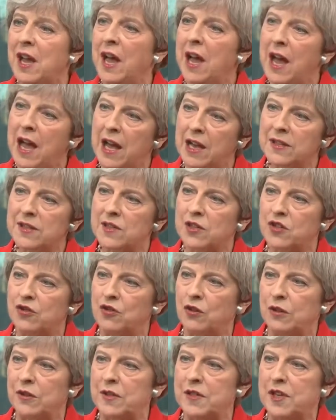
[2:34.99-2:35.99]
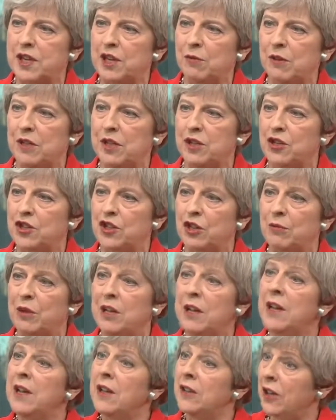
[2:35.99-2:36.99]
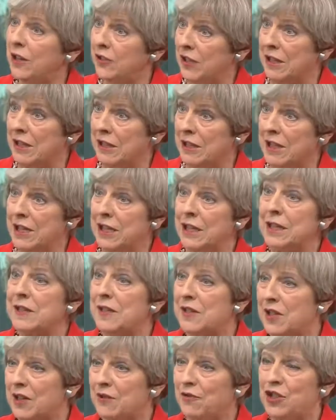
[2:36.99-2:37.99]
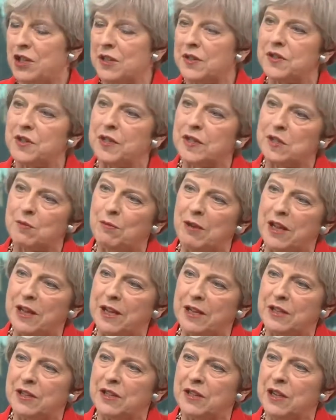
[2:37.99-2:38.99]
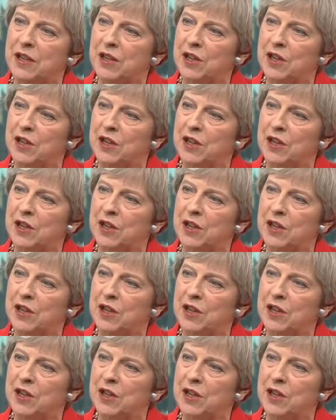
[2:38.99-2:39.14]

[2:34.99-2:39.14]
has the strong and stable leadership that I think it needs, as I've just explained,